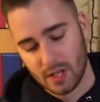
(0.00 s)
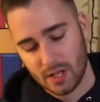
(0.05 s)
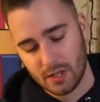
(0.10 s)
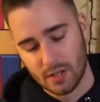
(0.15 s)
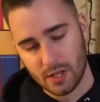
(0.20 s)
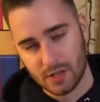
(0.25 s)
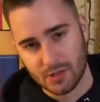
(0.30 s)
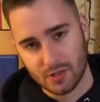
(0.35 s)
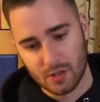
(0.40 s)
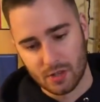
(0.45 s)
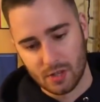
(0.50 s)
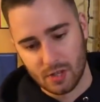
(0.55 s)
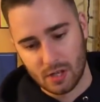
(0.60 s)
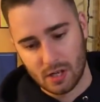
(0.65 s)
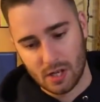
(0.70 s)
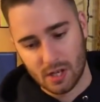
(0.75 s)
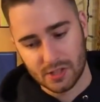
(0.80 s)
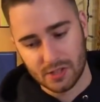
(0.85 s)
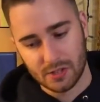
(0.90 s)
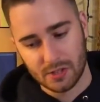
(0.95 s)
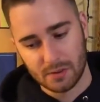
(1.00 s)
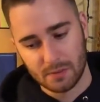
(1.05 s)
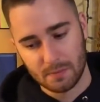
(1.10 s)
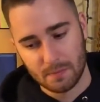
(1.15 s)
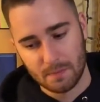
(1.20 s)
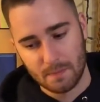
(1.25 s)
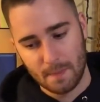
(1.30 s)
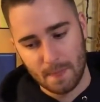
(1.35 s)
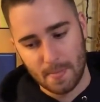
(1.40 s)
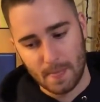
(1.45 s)
You guys are all
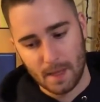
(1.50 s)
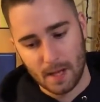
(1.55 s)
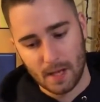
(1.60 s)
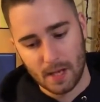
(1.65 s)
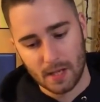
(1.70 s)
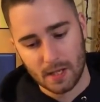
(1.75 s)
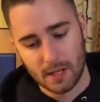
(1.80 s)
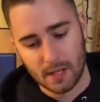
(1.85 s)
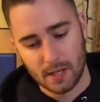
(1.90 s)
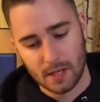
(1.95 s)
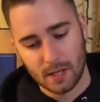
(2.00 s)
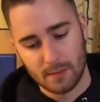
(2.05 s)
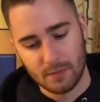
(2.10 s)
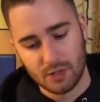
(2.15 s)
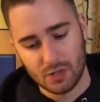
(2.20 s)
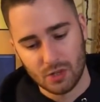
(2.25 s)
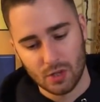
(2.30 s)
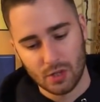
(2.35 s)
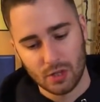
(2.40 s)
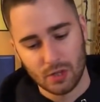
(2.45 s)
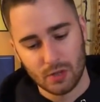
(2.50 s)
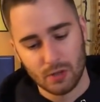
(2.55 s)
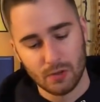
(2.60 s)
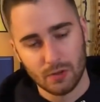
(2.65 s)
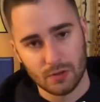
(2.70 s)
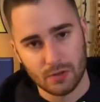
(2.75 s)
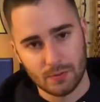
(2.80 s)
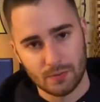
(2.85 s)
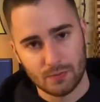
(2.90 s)
awesome. And be sure to